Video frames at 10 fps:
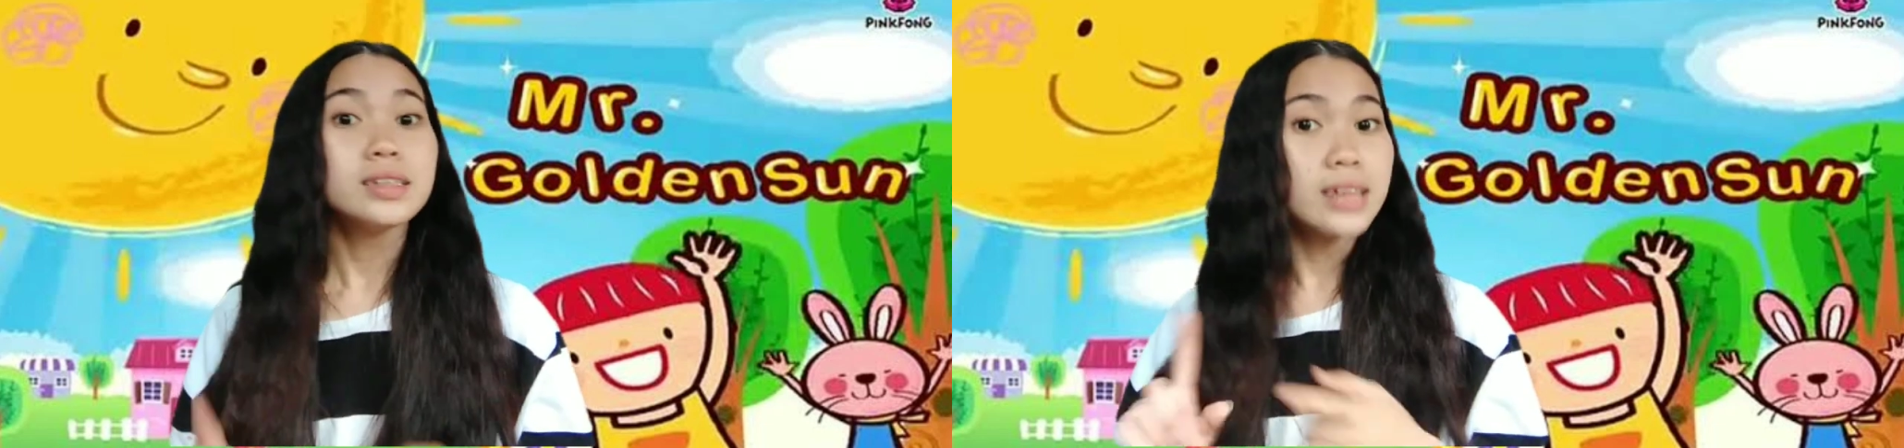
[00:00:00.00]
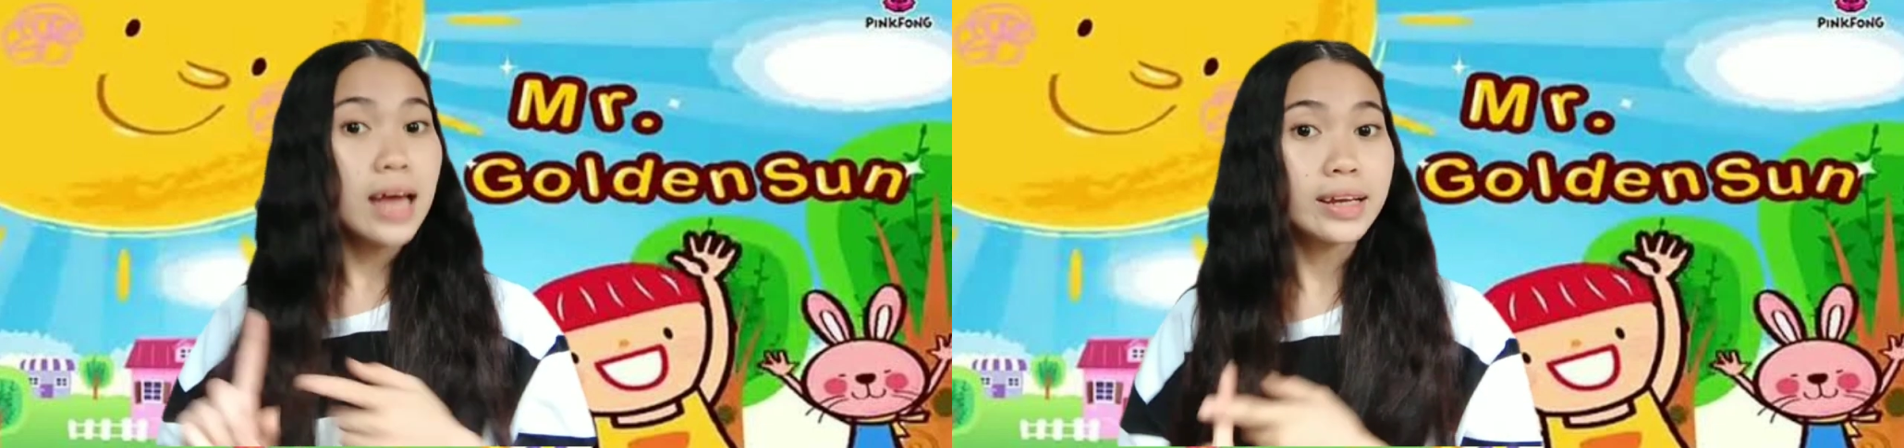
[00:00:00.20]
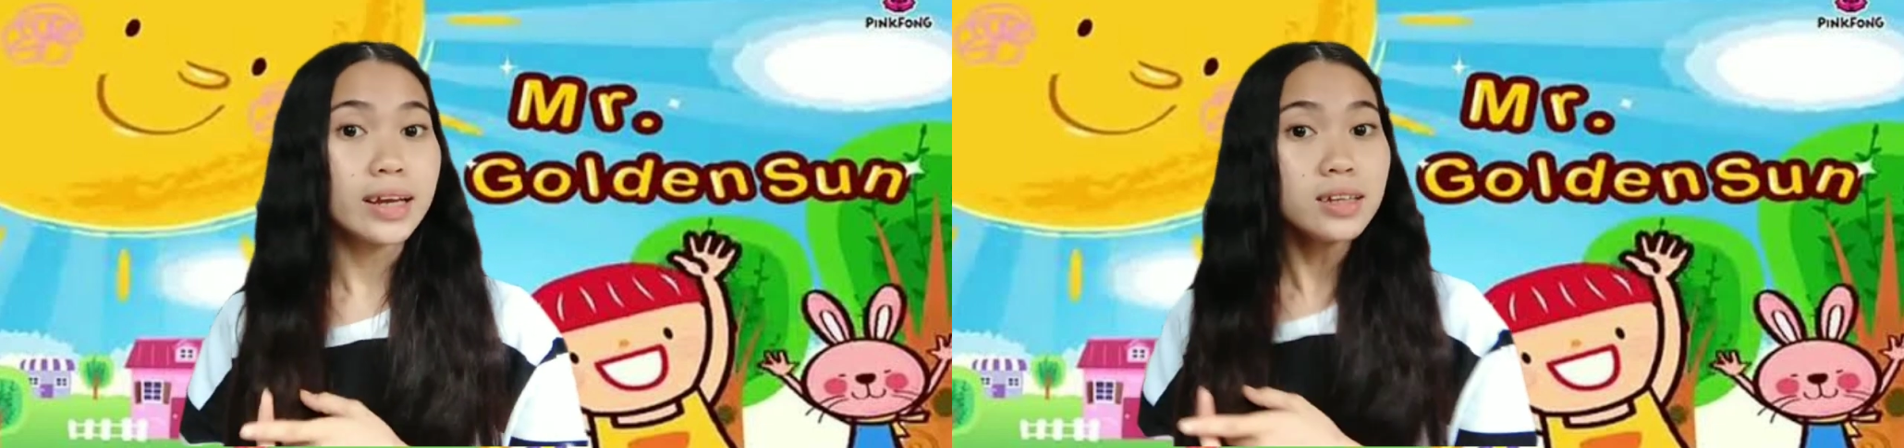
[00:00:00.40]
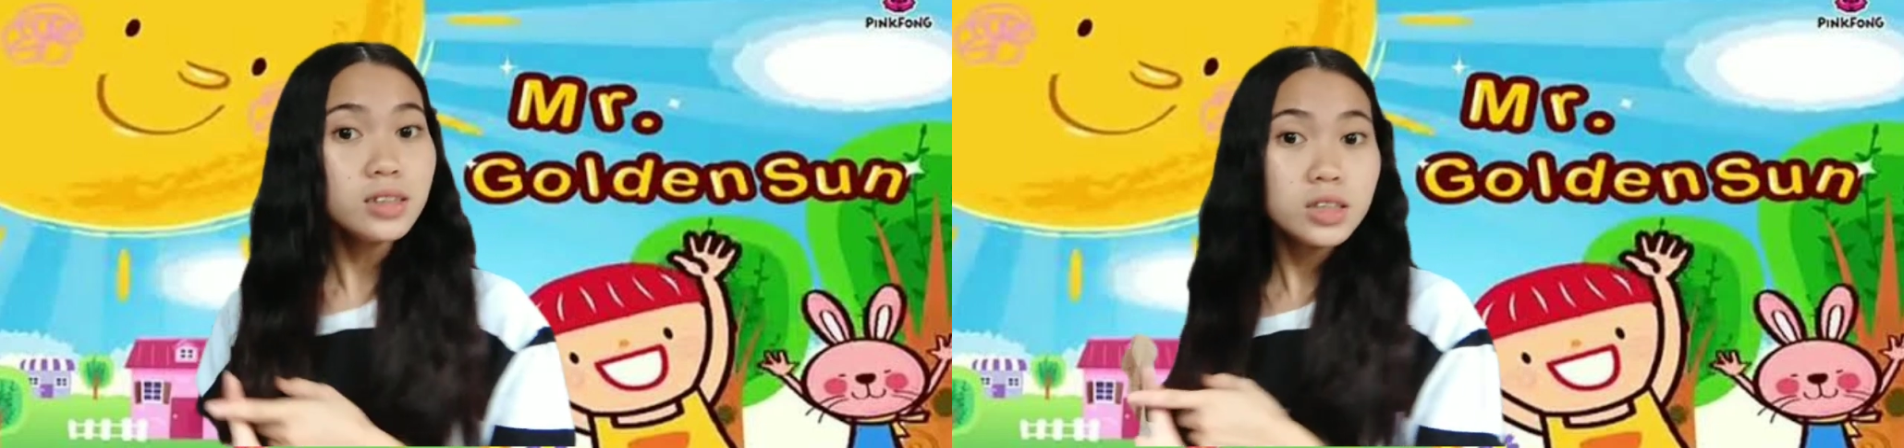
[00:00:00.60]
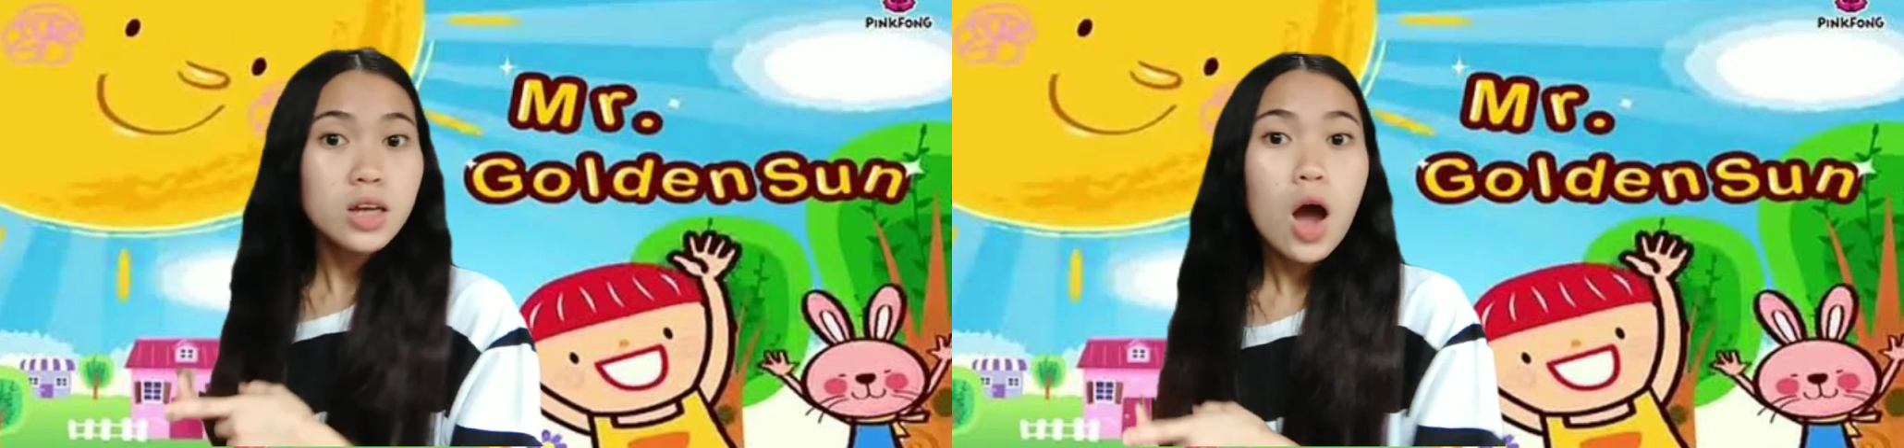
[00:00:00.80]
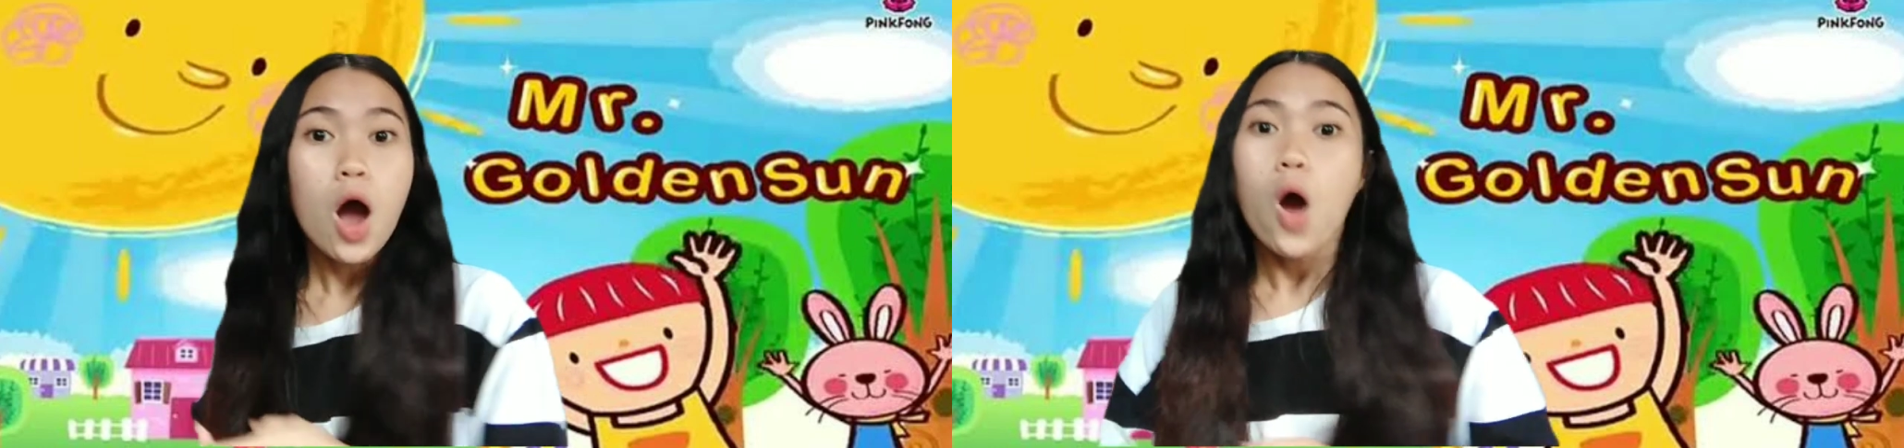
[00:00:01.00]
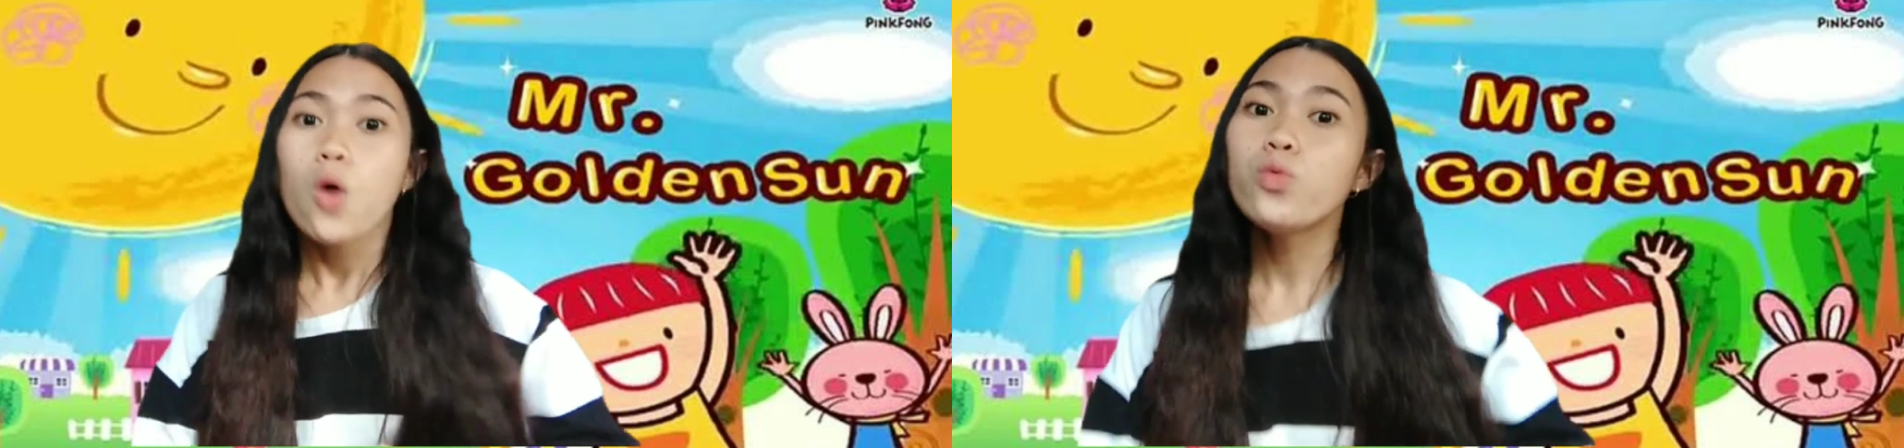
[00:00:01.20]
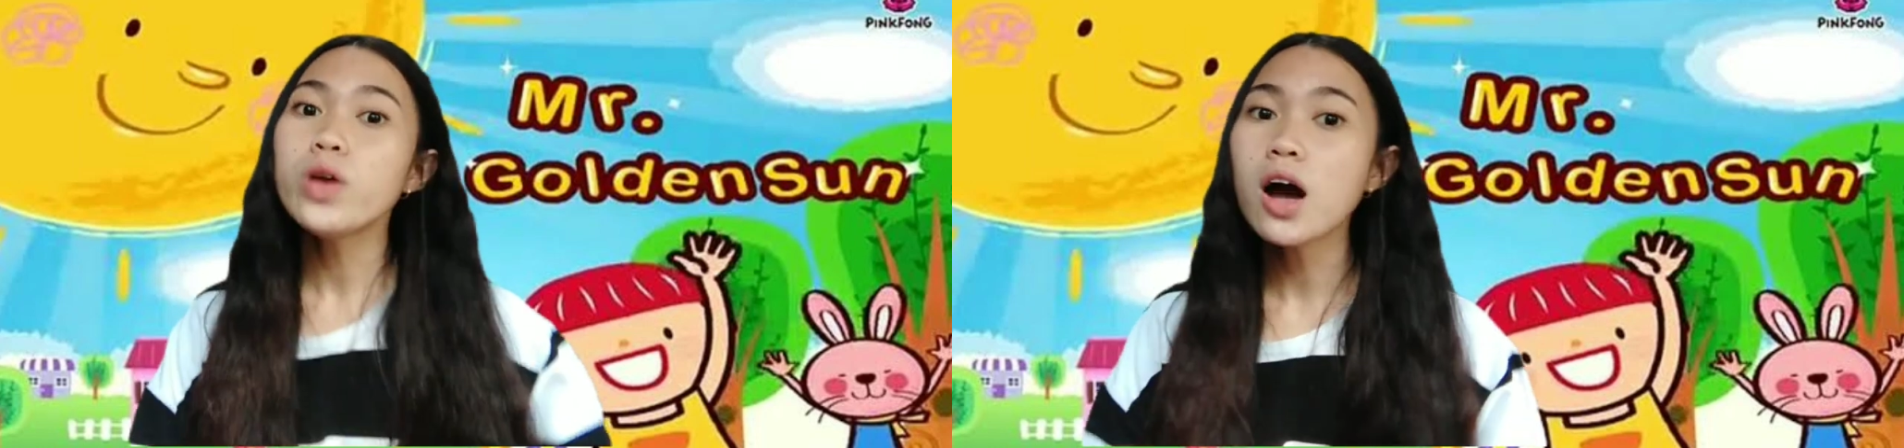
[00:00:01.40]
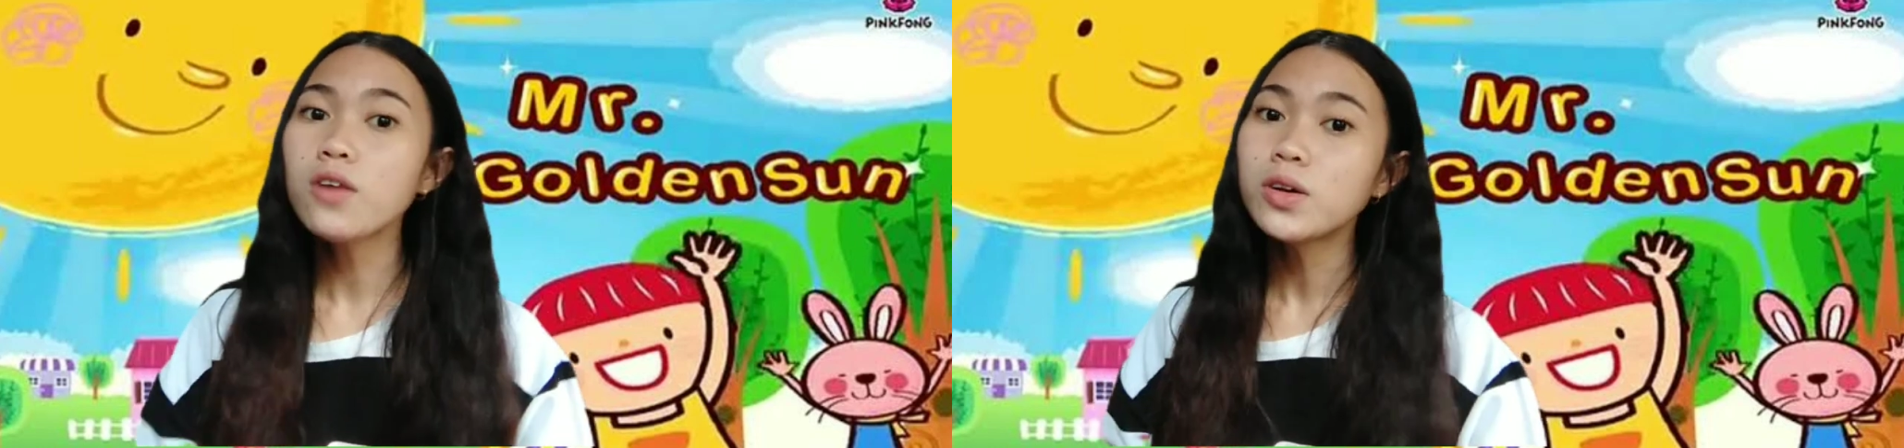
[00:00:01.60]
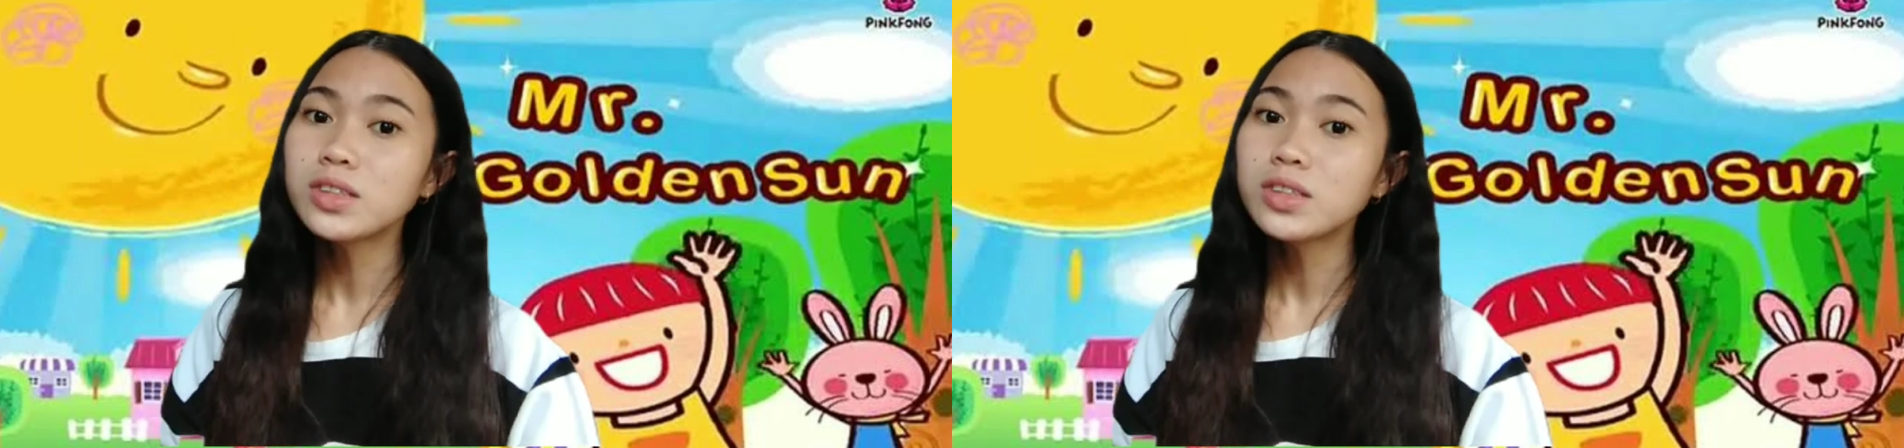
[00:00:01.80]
Second, we have